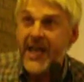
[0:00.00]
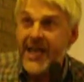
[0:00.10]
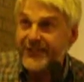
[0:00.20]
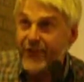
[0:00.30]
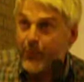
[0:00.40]

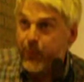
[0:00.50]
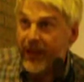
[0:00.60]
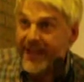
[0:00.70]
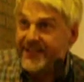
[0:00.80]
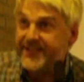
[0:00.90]
He has no
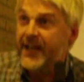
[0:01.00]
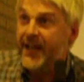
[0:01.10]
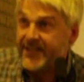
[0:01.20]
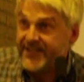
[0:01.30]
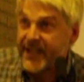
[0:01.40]
place
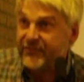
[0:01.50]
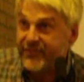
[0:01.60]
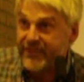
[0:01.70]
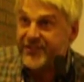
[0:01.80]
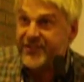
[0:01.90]
as
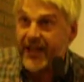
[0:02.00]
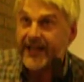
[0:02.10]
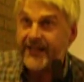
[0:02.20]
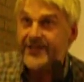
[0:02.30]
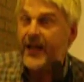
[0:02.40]
Secretary of State.